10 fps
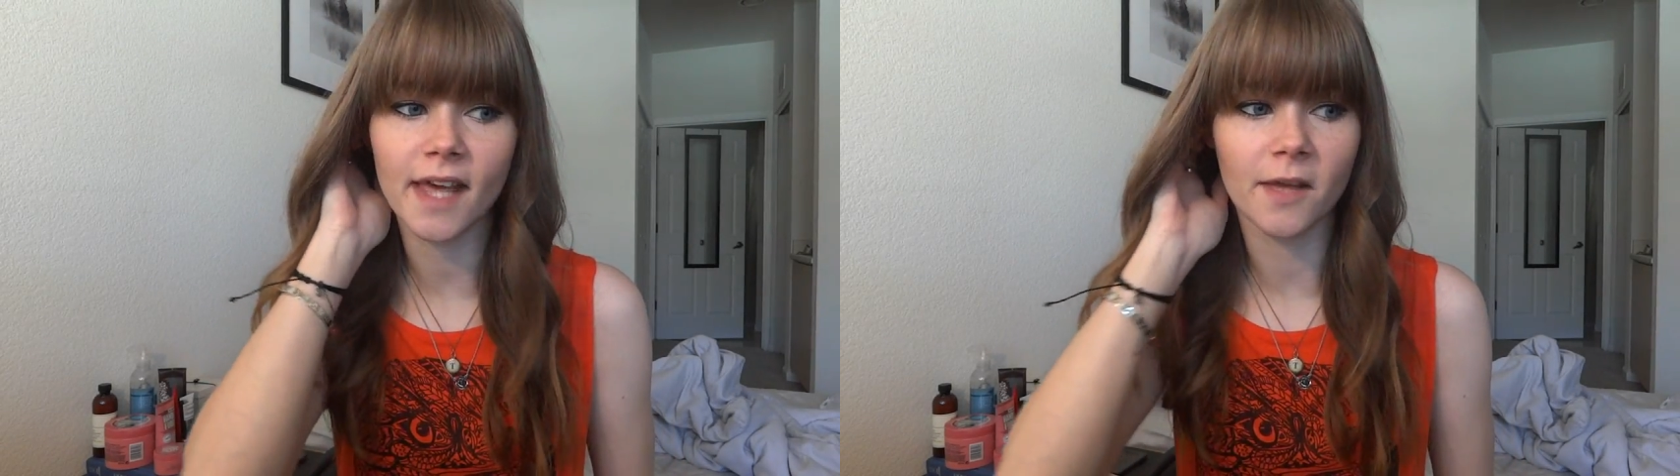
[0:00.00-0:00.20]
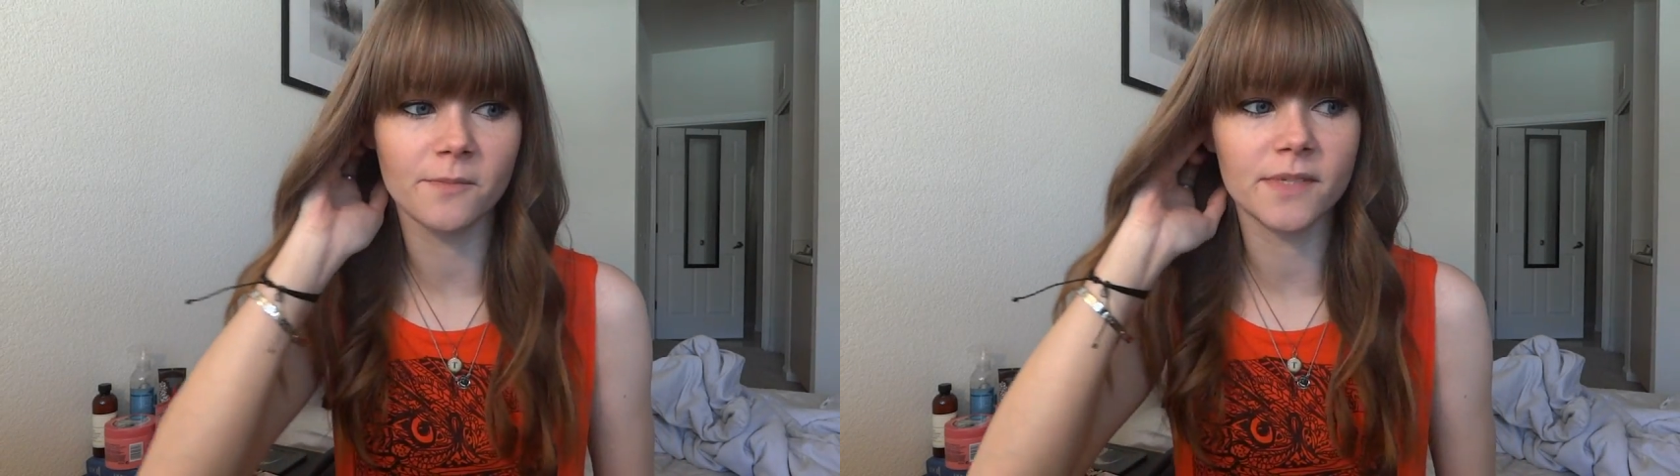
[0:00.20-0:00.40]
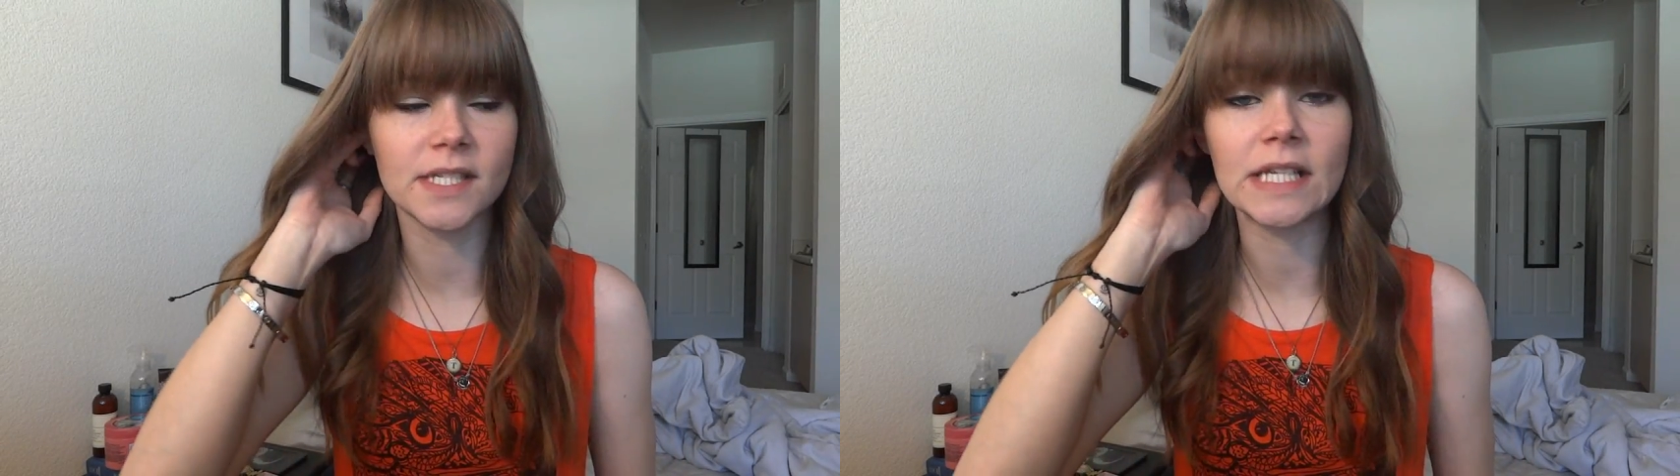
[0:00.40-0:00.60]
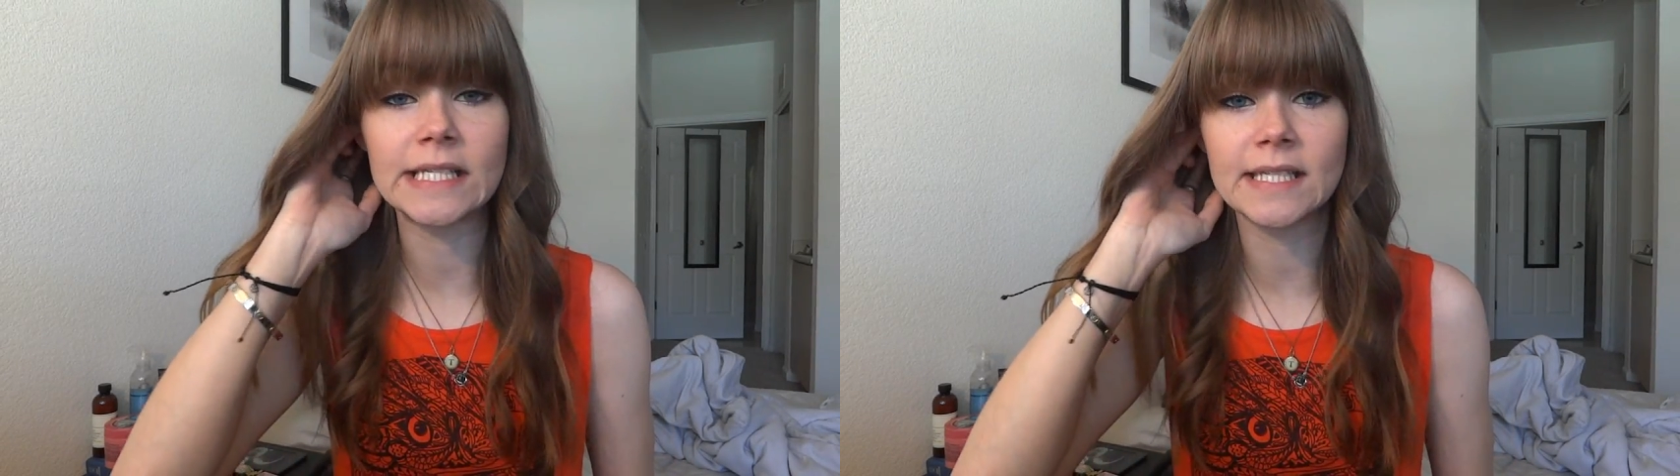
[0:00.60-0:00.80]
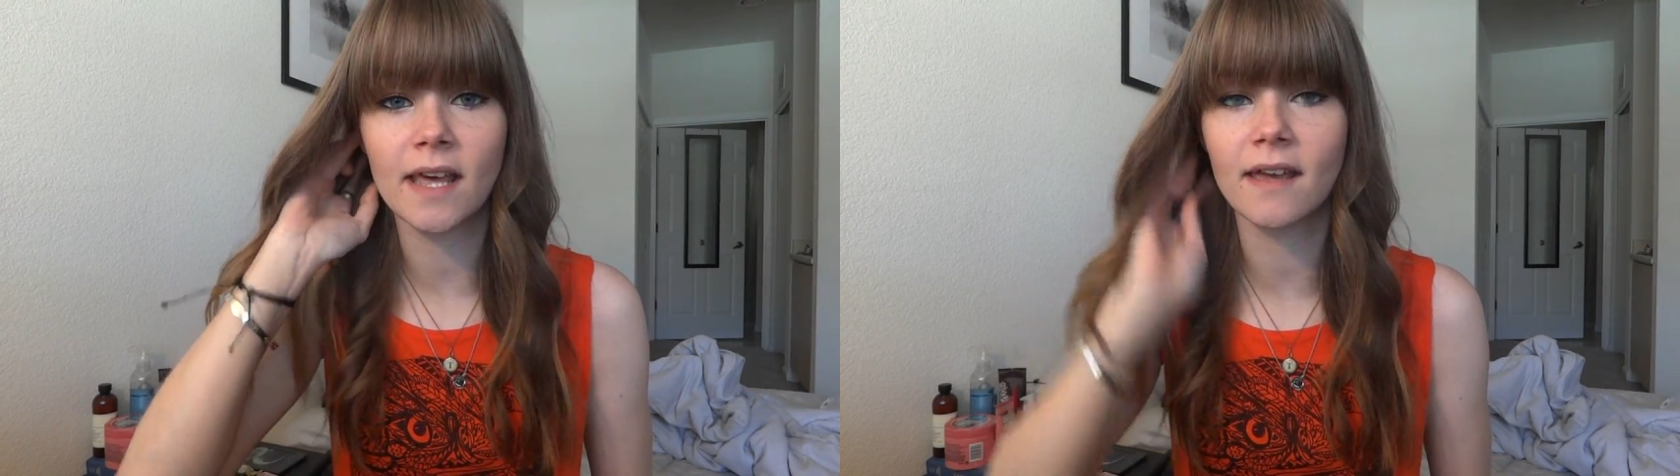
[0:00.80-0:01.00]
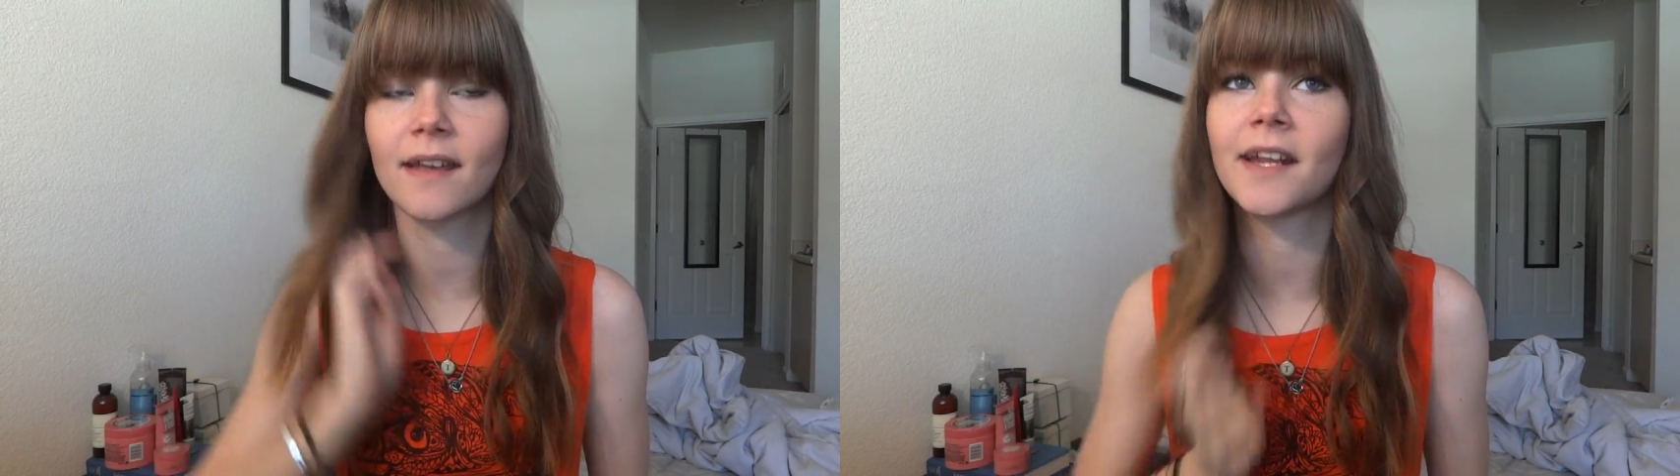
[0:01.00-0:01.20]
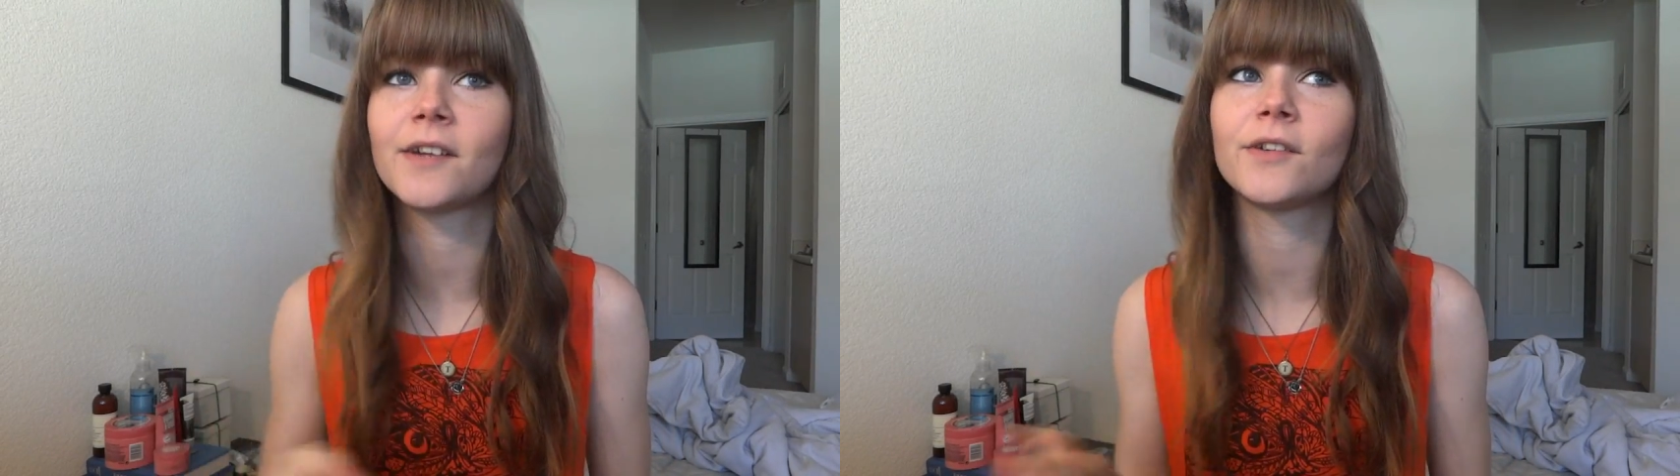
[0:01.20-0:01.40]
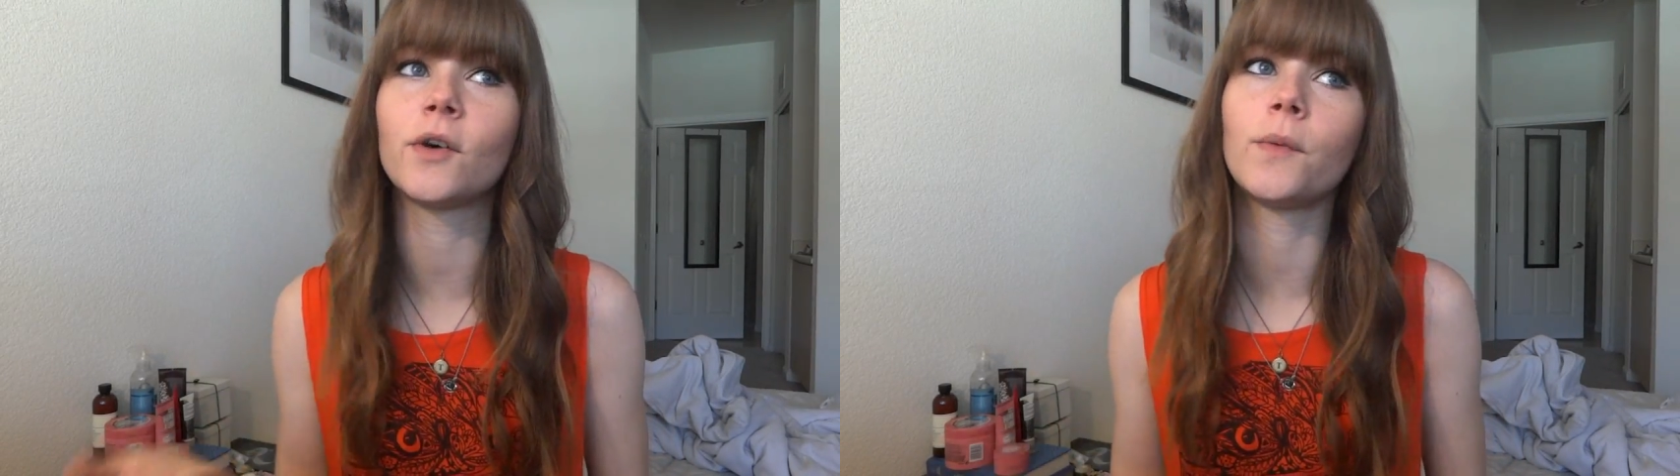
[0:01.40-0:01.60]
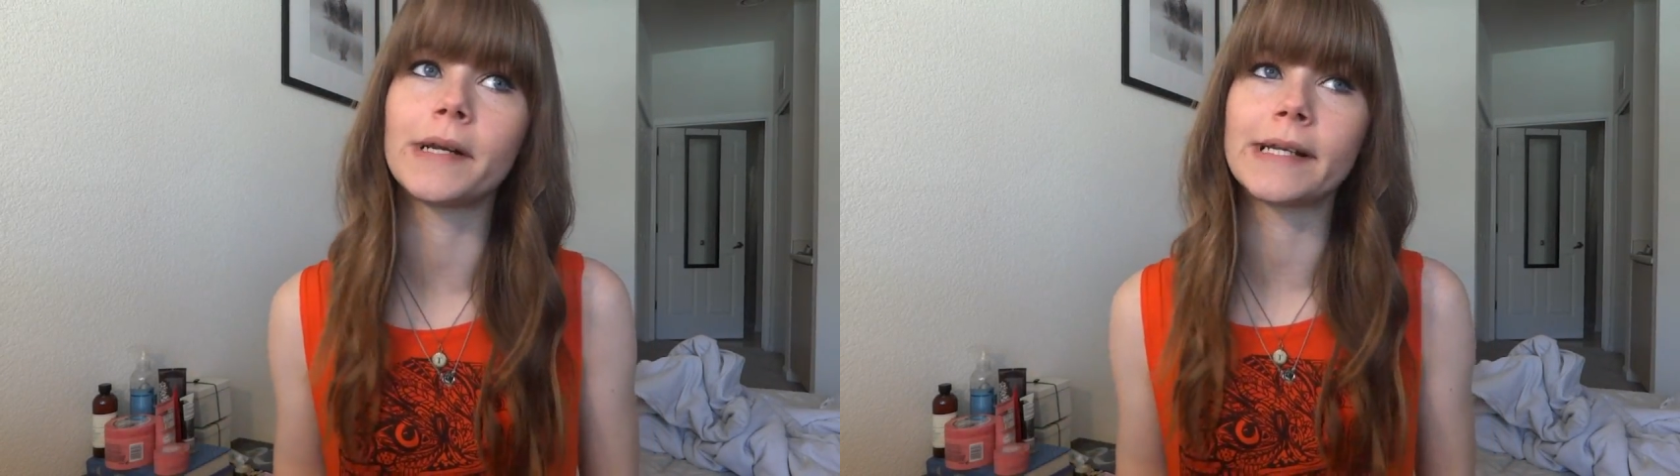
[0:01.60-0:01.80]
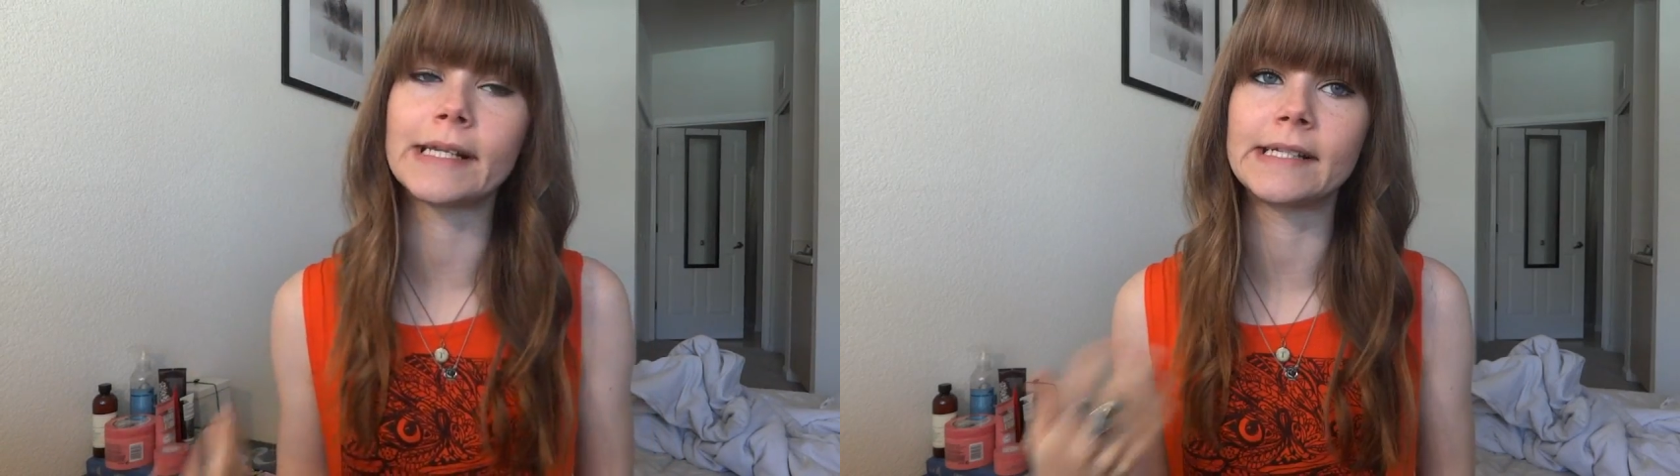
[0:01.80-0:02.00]
I'm still sick and I don't know
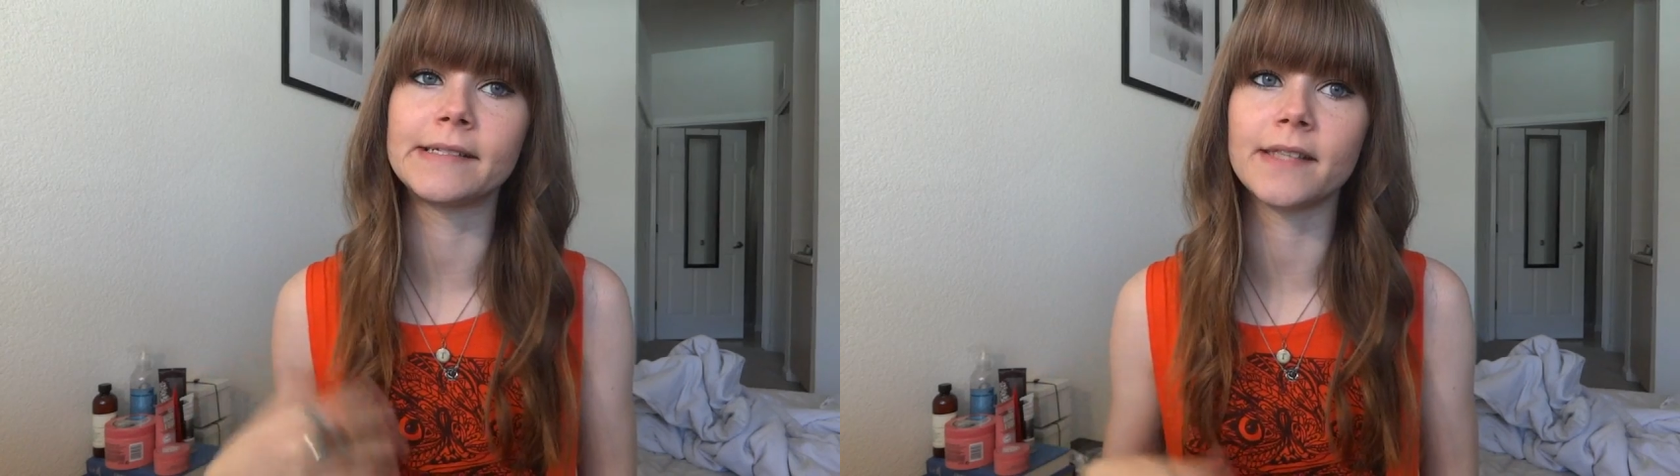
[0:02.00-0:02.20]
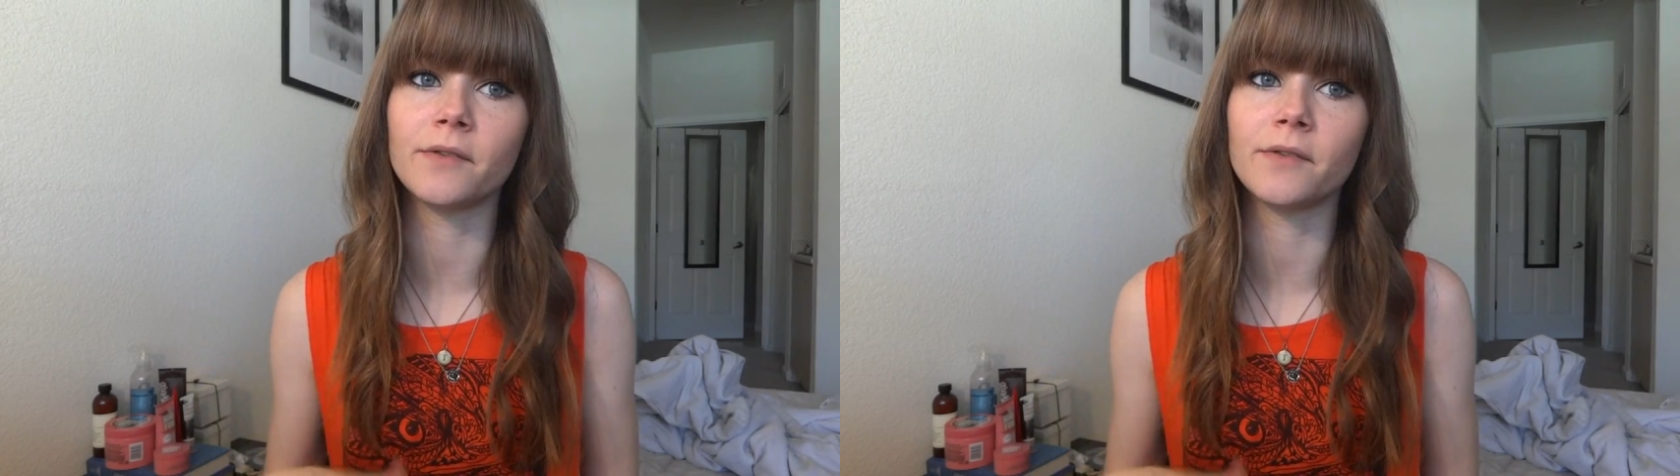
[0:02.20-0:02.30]
what it is.